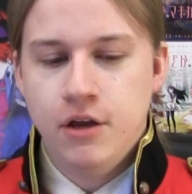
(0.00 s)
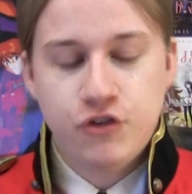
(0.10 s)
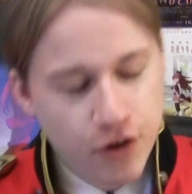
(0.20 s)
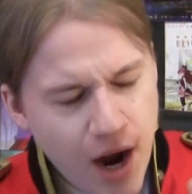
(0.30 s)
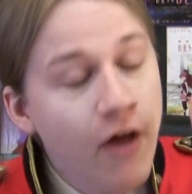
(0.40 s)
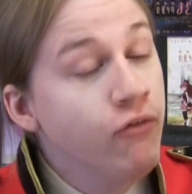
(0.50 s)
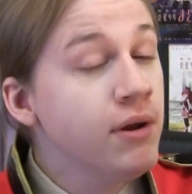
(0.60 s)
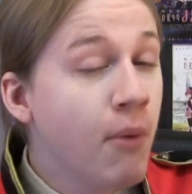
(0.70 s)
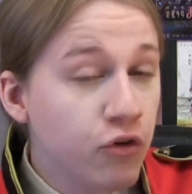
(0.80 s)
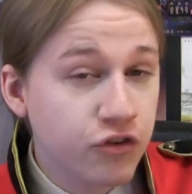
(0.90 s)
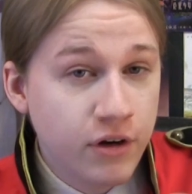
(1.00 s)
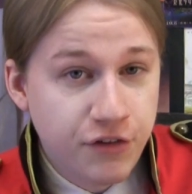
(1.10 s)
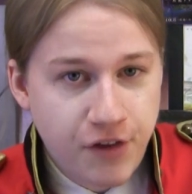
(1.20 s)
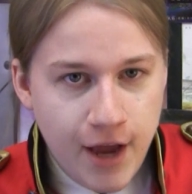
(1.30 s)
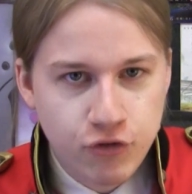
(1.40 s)
Sure, other emotional
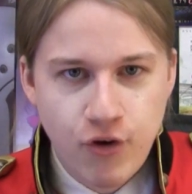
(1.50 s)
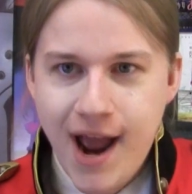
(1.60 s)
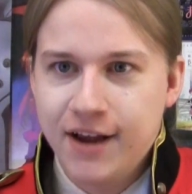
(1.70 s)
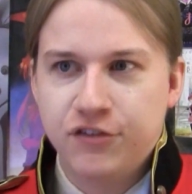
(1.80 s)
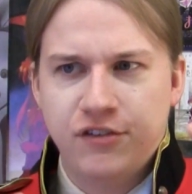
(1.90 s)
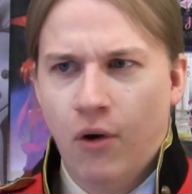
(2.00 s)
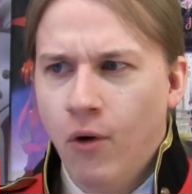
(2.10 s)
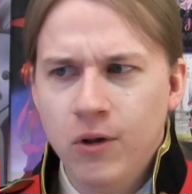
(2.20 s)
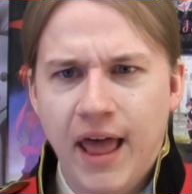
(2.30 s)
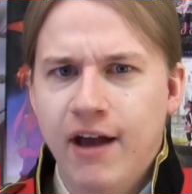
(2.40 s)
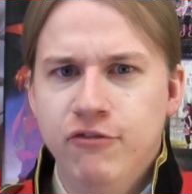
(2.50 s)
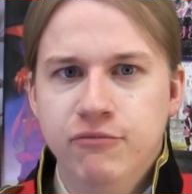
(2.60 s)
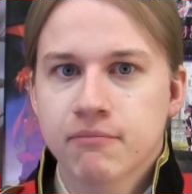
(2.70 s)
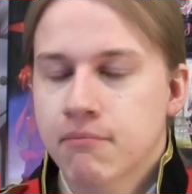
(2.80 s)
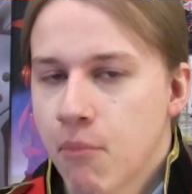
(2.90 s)
soundtracks all have
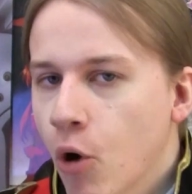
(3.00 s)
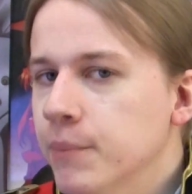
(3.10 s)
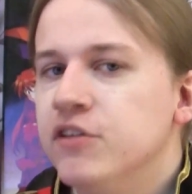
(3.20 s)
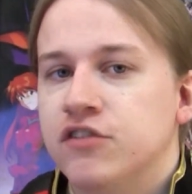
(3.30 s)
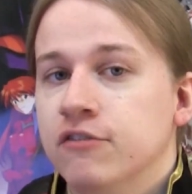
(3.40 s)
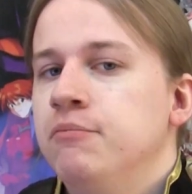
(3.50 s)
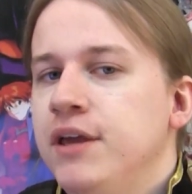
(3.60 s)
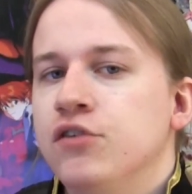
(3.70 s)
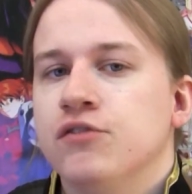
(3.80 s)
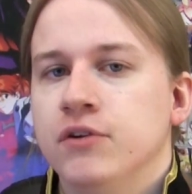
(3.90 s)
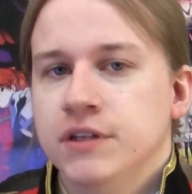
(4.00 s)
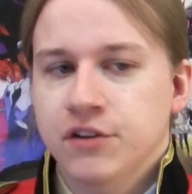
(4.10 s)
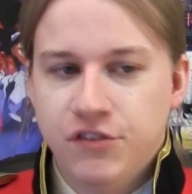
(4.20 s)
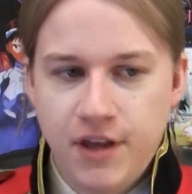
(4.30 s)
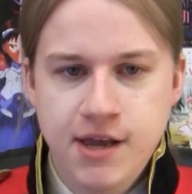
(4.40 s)
moments of
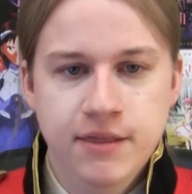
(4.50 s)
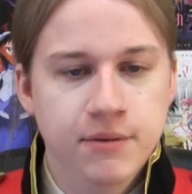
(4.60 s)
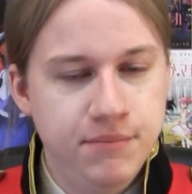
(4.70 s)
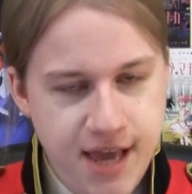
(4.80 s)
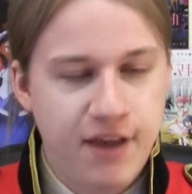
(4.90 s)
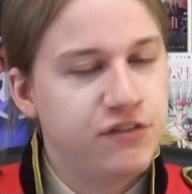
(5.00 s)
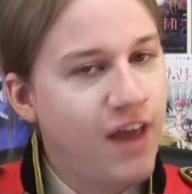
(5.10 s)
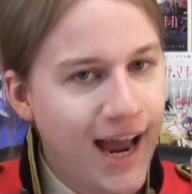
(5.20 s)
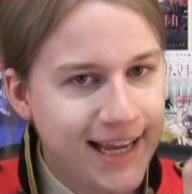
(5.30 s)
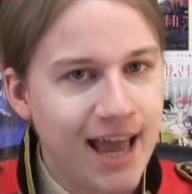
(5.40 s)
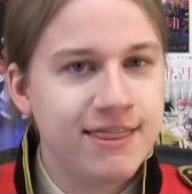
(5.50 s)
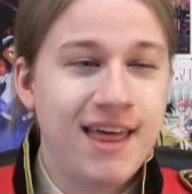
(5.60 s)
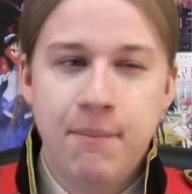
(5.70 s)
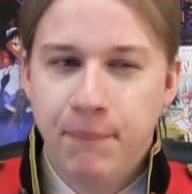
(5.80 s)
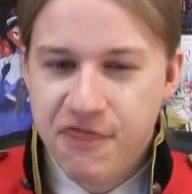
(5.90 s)
peacefulness in them. Yes, I get
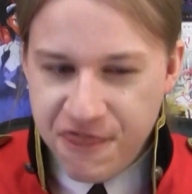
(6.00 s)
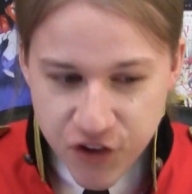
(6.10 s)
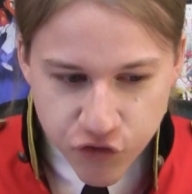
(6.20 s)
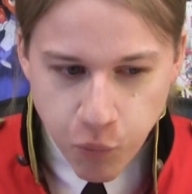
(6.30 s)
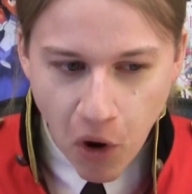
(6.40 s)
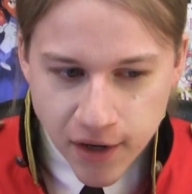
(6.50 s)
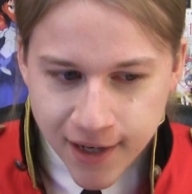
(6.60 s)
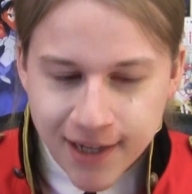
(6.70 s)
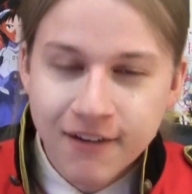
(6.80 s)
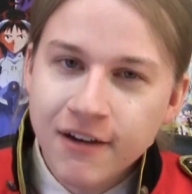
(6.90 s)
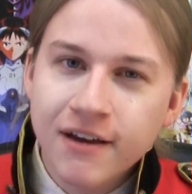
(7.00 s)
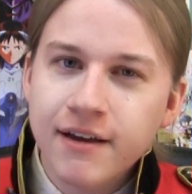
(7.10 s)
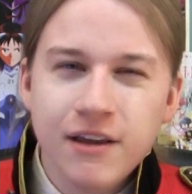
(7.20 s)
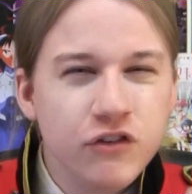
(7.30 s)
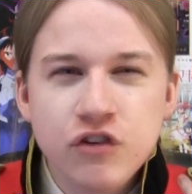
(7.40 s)
that. But this one
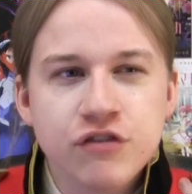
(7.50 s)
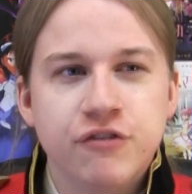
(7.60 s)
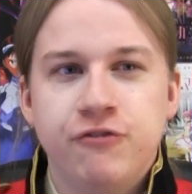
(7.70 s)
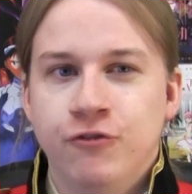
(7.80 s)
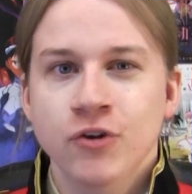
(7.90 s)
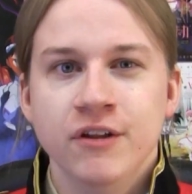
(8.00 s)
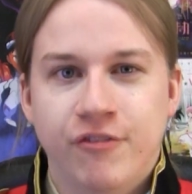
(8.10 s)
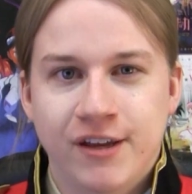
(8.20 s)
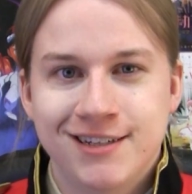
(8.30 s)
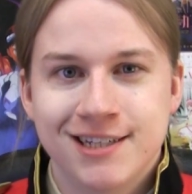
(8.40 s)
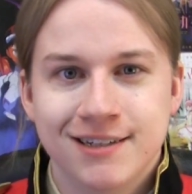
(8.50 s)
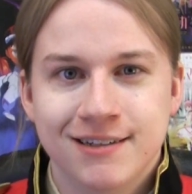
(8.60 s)
is just full of it.